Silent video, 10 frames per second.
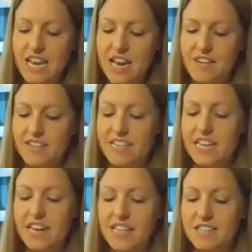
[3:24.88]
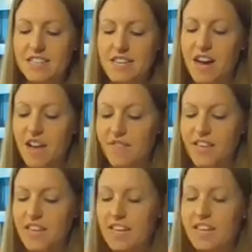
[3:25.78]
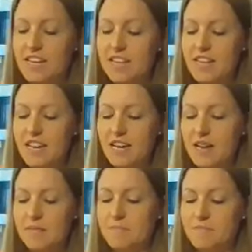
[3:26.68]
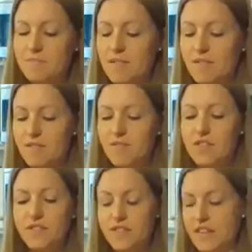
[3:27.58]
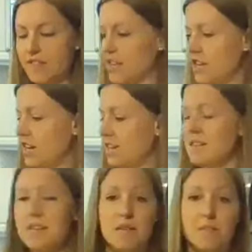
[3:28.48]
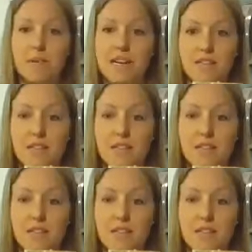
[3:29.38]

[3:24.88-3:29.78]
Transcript: airy, iced coffee, full of flavor, but